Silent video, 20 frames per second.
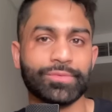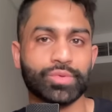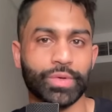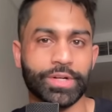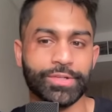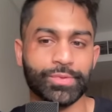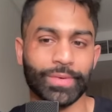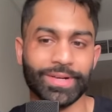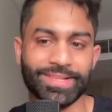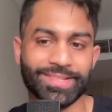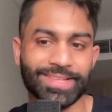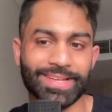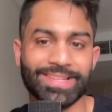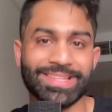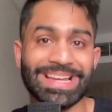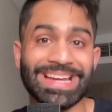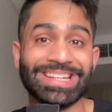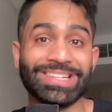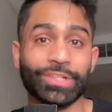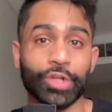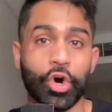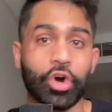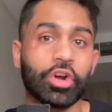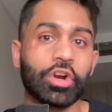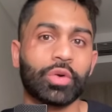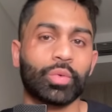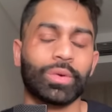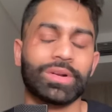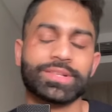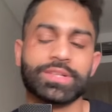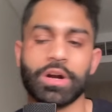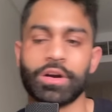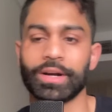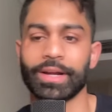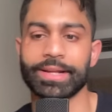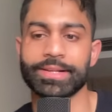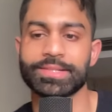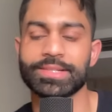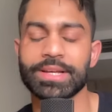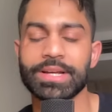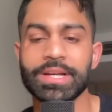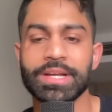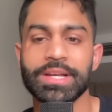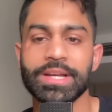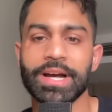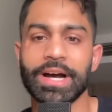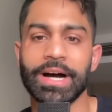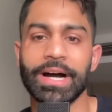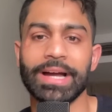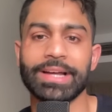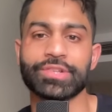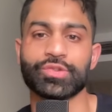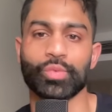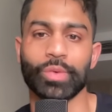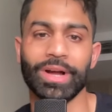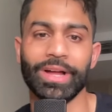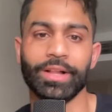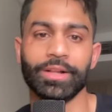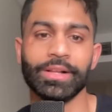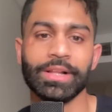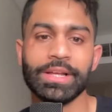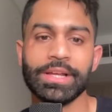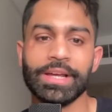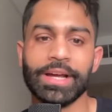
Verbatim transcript: twenty twenty-six, and longer run targets uh, as well.